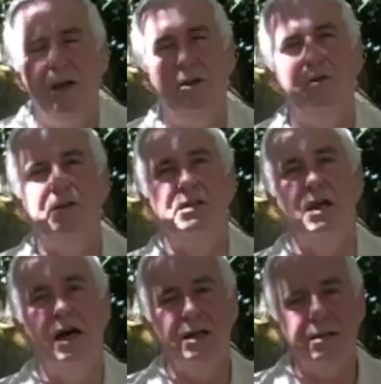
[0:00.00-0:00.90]
You just
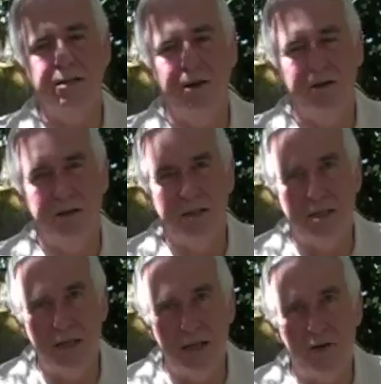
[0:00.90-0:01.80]
ask the dog to
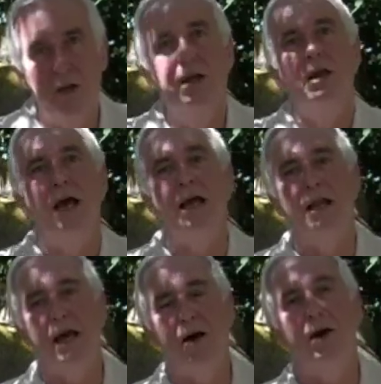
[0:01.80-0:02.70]
sit,
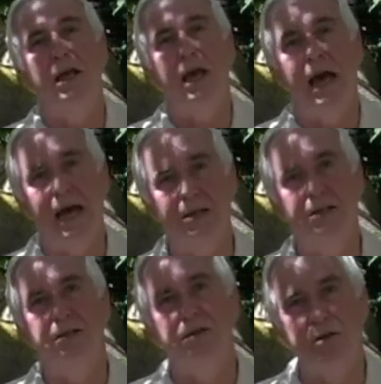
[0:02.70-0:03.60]
and now he
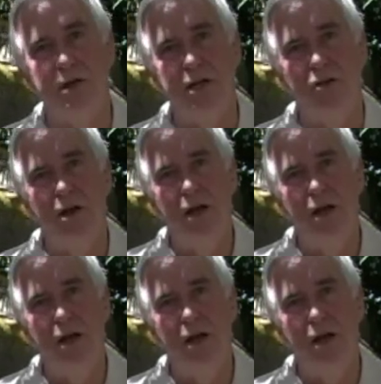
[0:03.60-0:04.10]
has to do it.